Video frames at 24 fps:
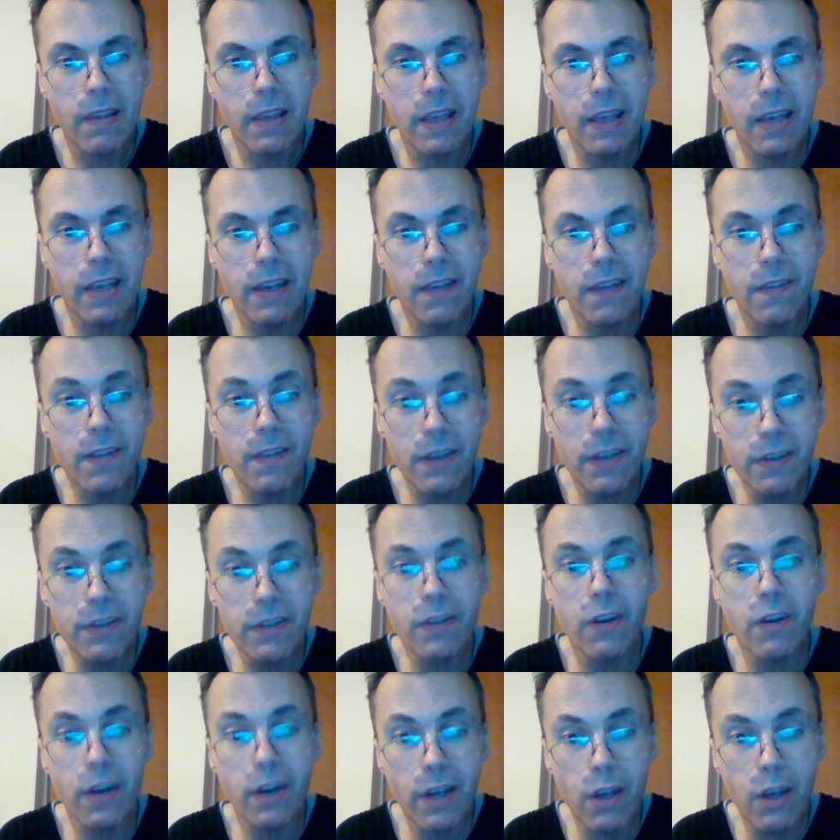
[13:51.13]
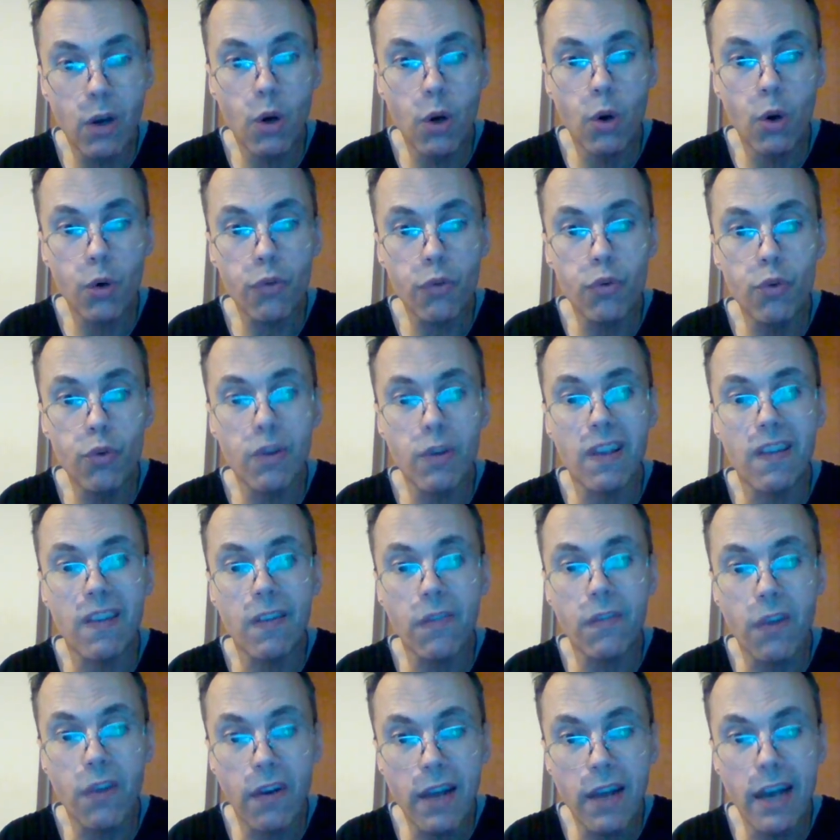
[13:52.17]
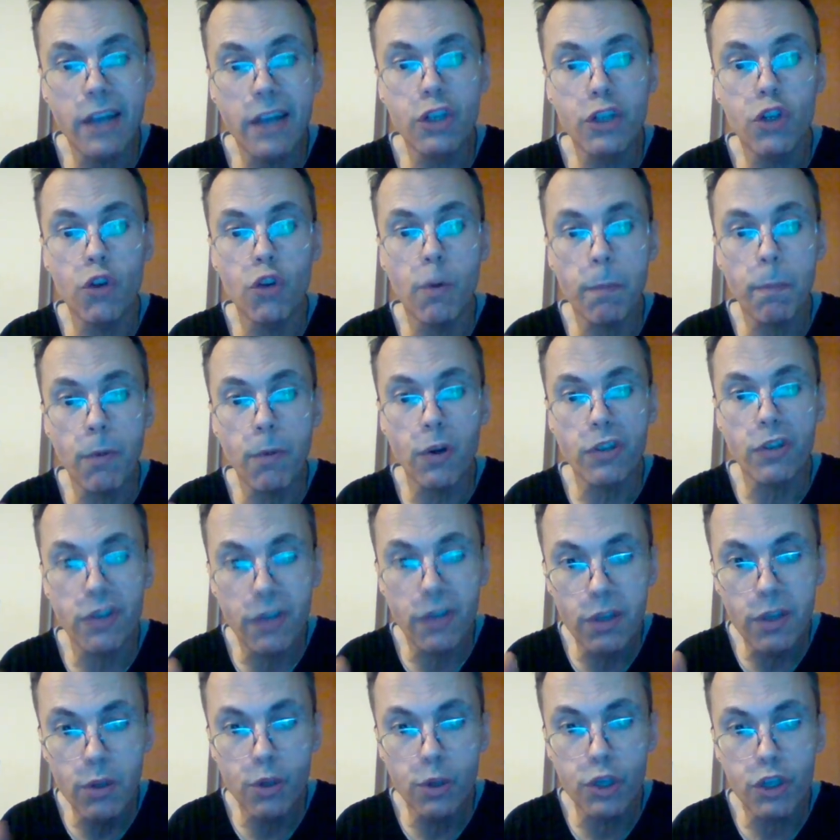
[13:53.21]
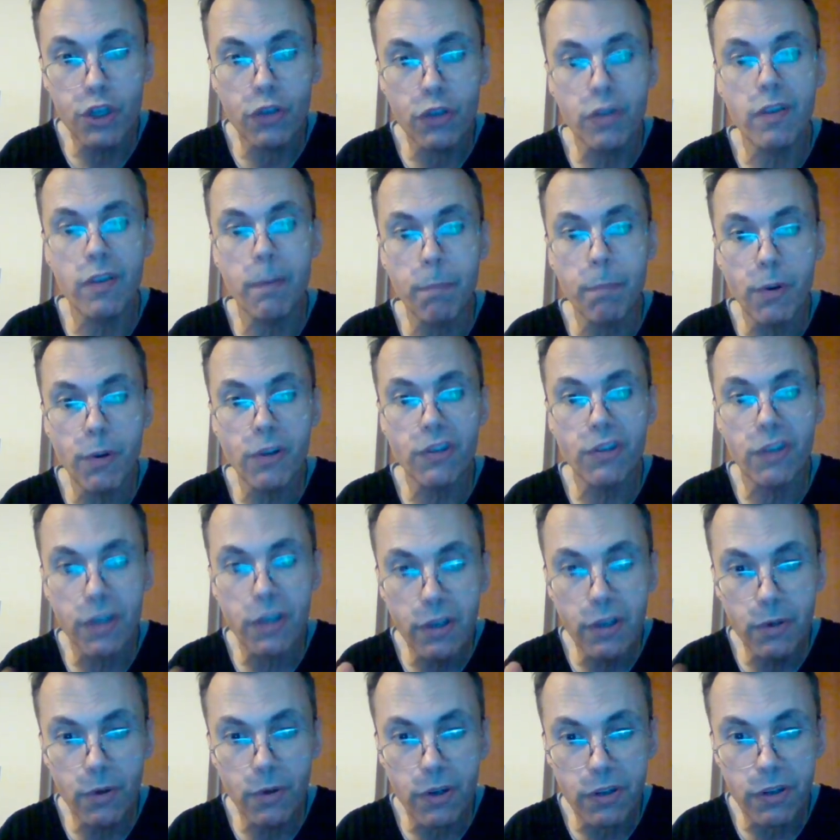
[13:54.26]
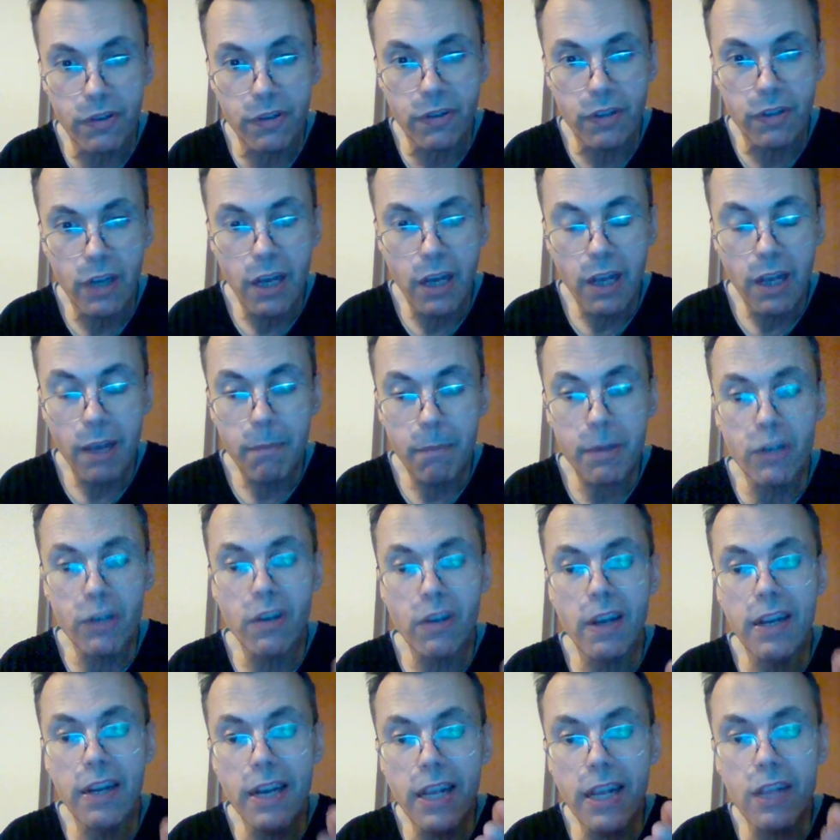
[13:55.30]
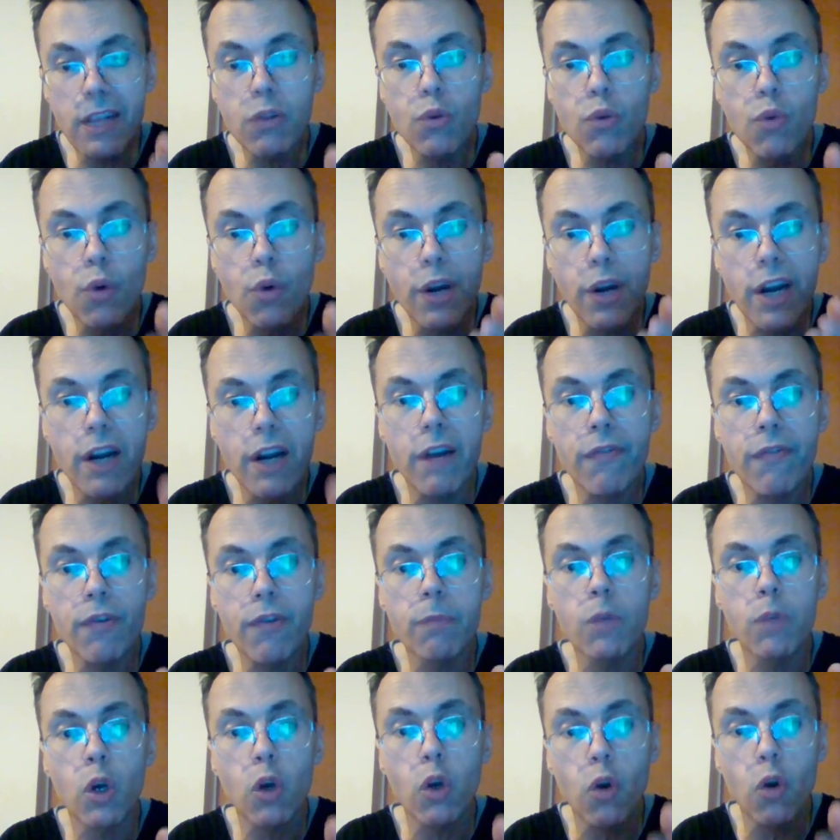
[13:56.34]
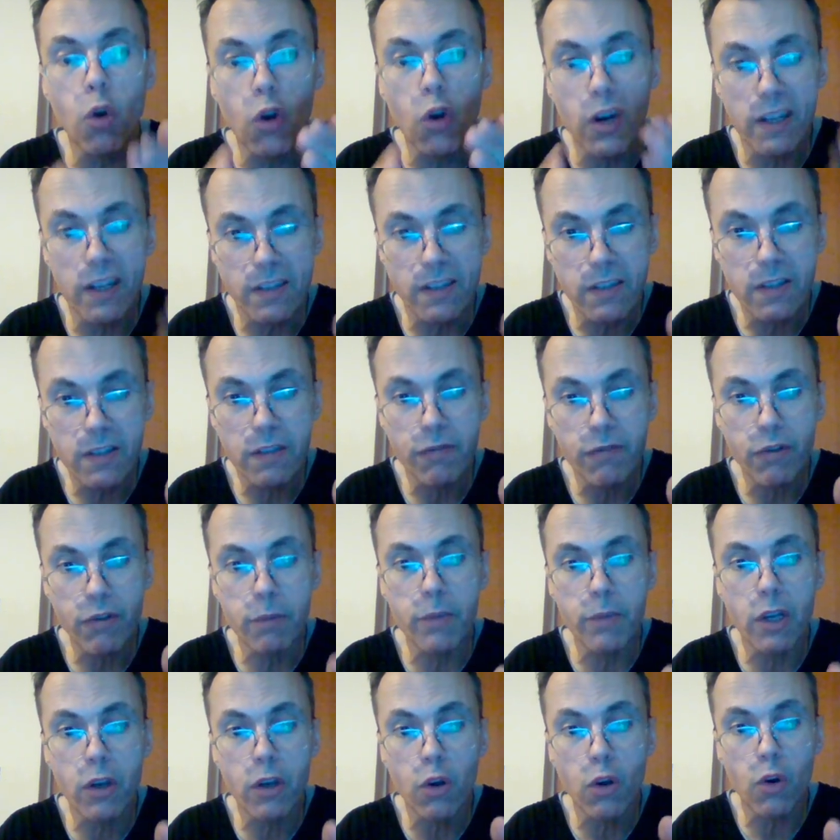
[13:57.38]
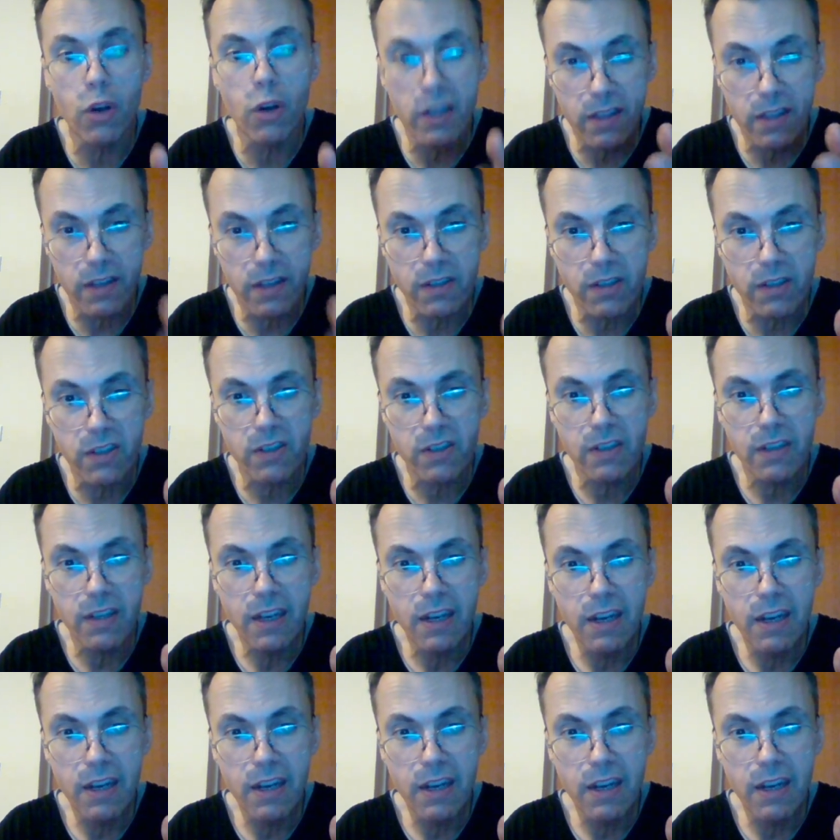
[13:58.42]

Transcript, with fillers: And this is going to go to the international prosecution, to the prosecutors, because I need to hear from the Croats, from the Croatas,